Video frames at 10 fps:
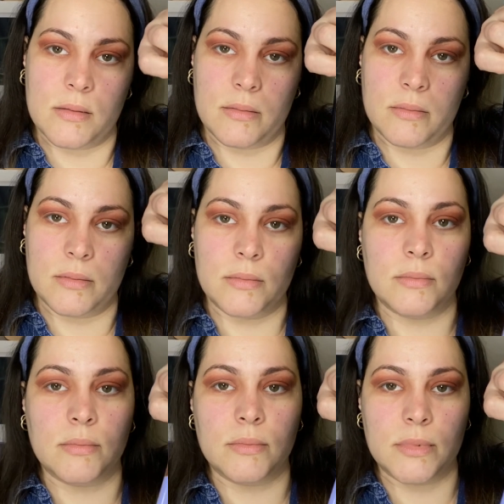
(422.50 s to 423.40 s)
So,
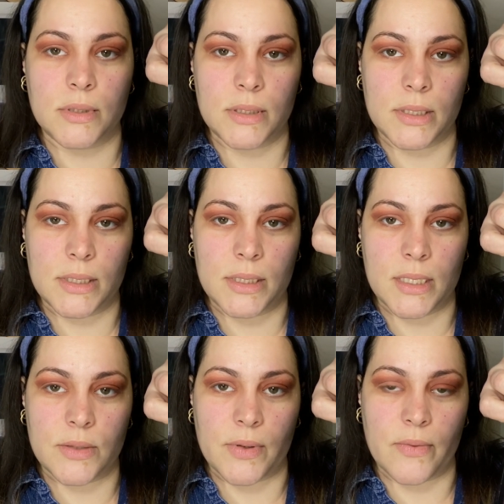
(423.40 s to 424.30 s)

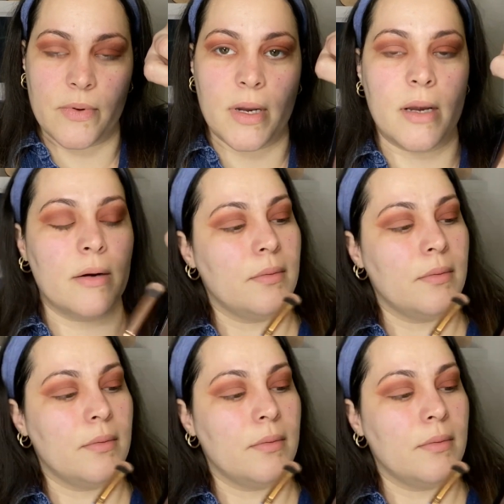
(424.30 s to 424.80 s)
this one over here.